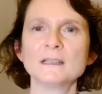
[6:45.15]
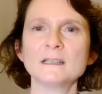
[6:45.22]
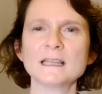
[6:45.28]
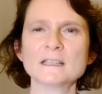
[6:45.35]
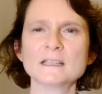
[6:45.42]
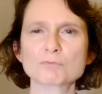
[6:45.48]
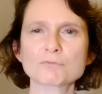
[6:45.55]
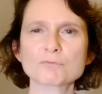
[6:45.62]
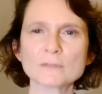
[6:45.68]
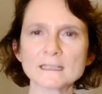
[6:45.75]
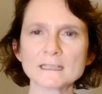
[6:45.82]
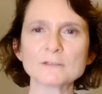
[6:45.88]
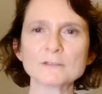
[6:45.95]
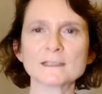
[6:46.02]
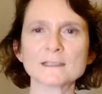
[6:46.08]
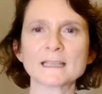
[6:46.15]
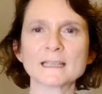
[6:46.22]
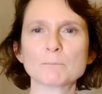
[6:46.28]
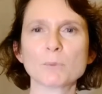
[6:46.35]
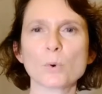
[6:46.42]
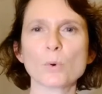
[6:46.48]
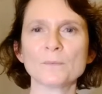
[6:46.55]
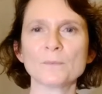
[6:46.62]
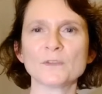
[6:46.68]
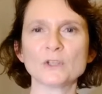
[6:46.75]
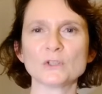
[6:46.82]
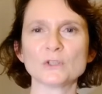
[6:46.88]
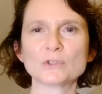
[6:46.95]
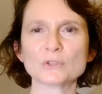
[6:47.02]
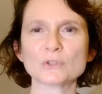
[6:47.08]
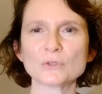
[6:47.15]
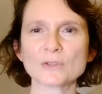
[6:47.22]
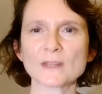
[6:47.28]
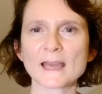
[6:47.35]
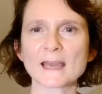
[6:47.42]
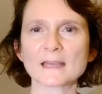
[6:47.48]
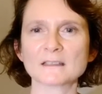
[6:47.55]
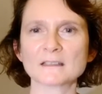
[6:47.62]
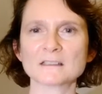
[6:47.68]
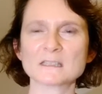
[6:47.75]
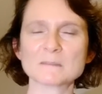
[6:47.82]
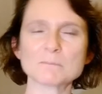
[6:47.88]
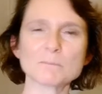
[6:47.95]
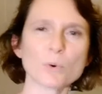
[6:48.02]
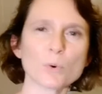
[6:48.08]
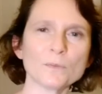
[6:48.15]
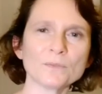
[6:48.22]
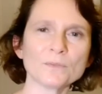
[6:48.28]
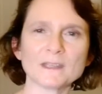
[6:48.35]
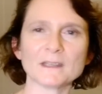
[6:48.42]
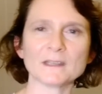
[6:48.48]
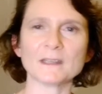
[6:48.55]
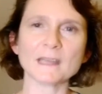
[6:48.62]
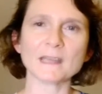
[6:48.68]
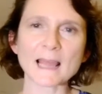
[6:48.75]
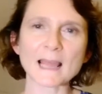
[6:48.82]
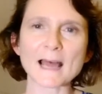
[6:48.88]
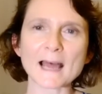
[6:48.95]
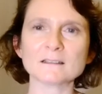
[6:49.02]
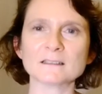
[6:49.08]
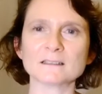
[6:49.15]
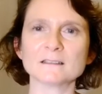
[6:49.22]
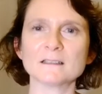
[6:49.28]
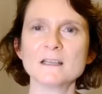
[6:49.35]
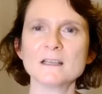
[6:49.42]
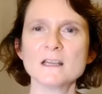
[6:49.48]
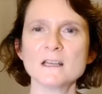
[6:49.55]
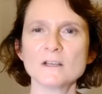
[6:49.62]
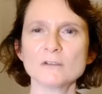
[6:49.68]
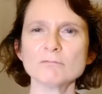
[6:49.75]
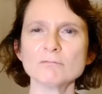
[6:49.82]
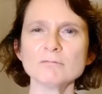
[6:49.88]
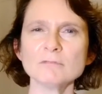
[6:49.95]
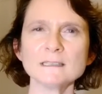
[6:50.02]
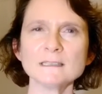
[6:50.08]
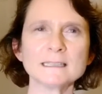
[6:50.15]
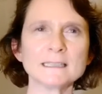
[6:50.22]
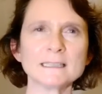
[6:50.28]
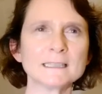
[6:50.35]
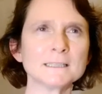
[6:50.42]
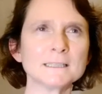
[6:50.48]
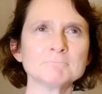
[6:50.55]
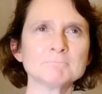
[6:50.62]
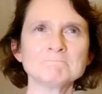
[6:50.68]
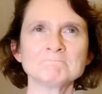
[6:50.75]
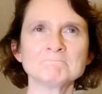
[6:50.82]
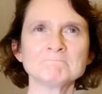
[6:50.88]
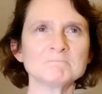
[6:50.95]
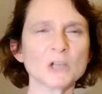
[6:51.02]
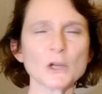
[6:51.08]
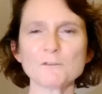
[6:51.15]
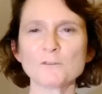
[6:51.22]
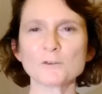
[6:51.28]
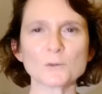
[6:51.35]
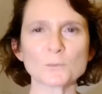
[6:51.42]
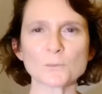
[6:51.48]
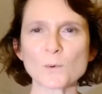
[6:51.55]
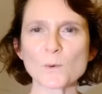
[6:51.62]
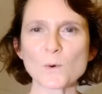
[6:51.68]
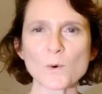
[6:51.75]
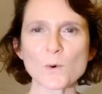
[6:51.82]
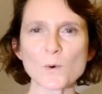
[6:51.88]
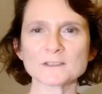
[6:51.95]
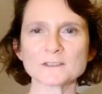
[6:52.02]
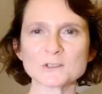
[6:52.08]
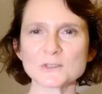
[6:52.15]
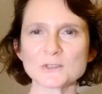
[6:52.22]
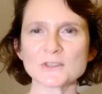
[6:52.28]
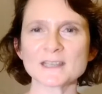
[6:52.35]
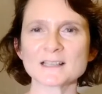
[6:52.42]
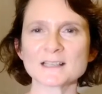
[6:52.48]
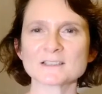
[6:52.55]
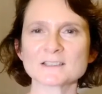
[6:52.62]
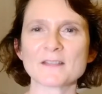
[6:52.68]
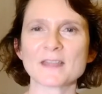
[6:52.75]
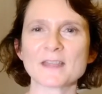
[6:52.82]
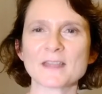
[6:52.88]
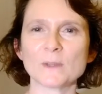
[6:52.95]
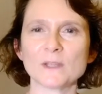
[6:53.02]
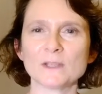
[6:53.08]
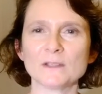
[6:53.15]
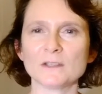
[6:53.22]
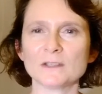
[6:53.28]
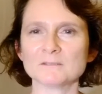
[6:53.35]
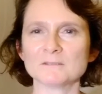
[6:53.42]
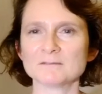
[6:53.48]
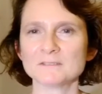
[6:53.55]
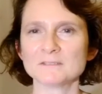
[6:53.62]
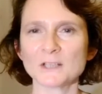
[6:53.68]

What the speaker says: It's really, really important that you do that, and it's important that you get out and really go for a walk and do things like that where you can,